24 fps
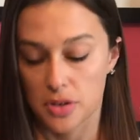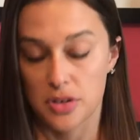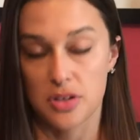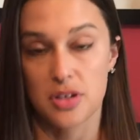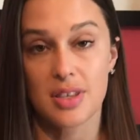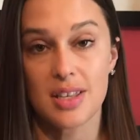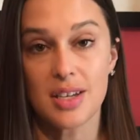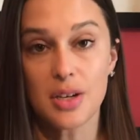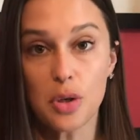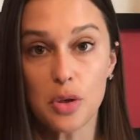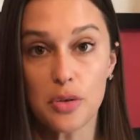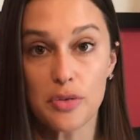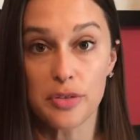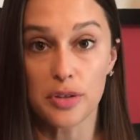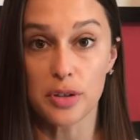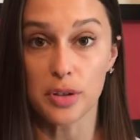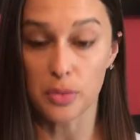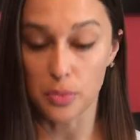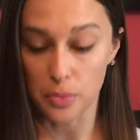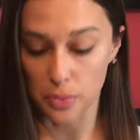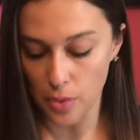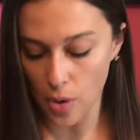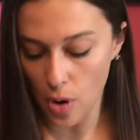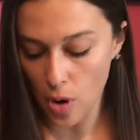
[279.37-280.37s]
So then over
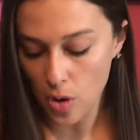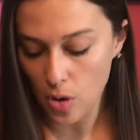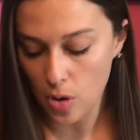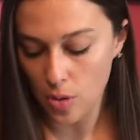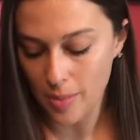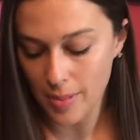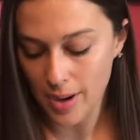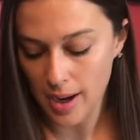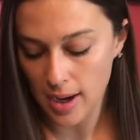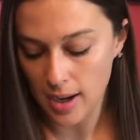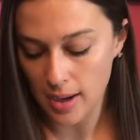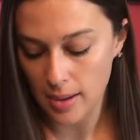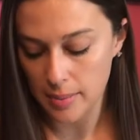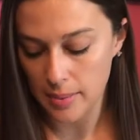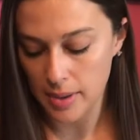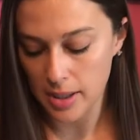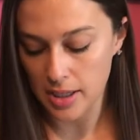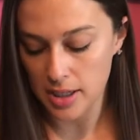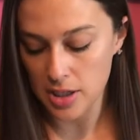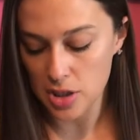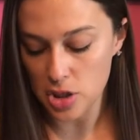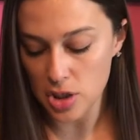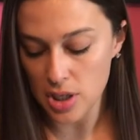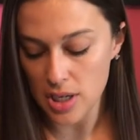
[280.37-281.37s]
in Rome,
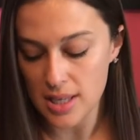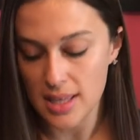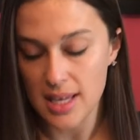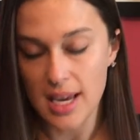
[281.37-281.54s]
initially